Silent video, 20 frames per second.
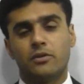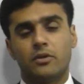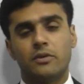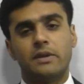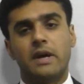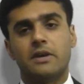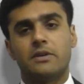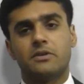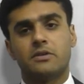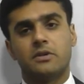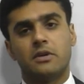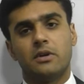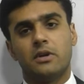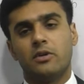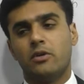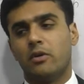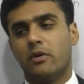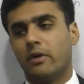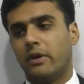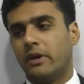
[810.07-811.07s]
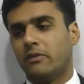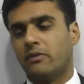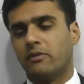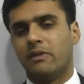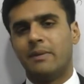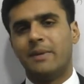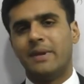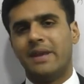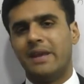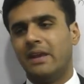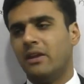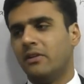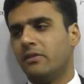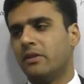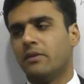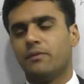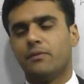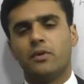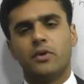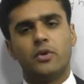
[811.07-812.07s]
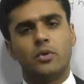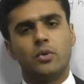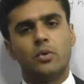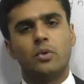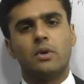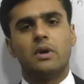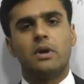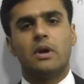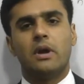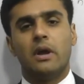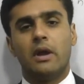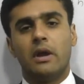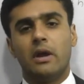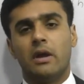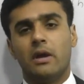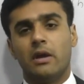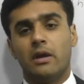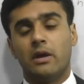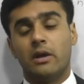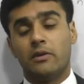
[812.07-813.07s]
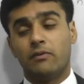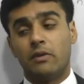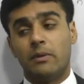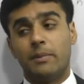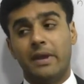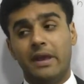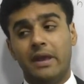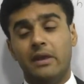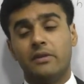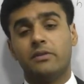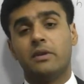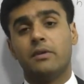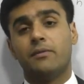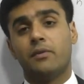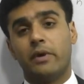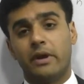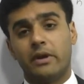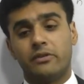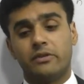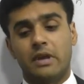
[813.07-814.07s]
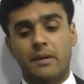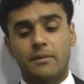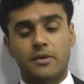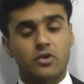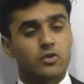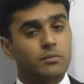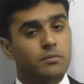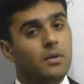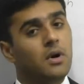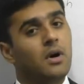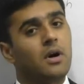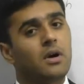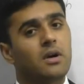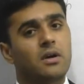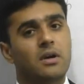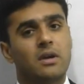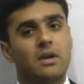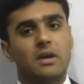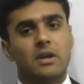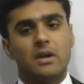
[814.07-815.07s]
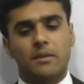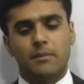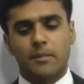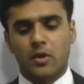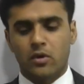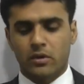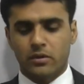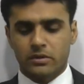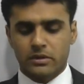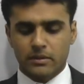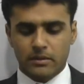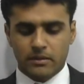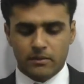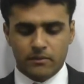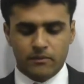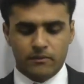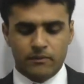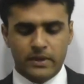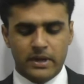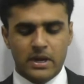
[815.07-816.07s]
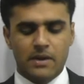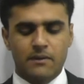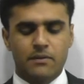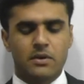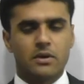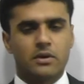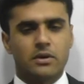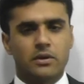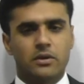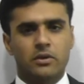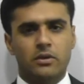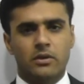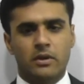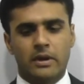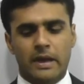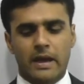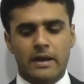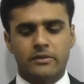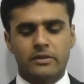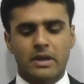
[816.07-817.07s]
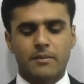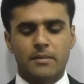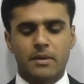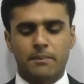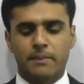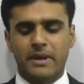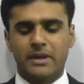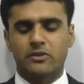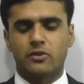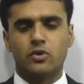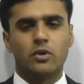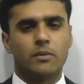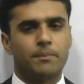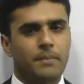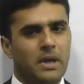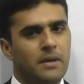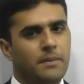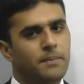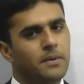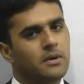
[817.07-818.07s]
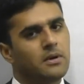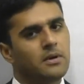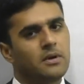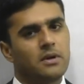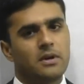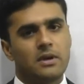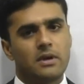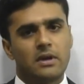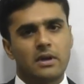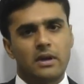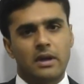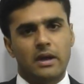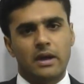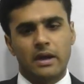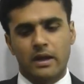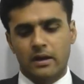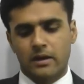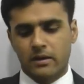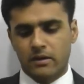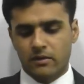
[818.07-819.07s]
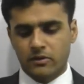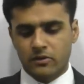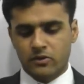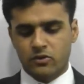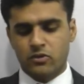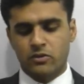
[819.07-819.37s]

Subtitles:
so that it will be easier for you, it will be easier for examiner to mark, because whenever examiner picks your paper and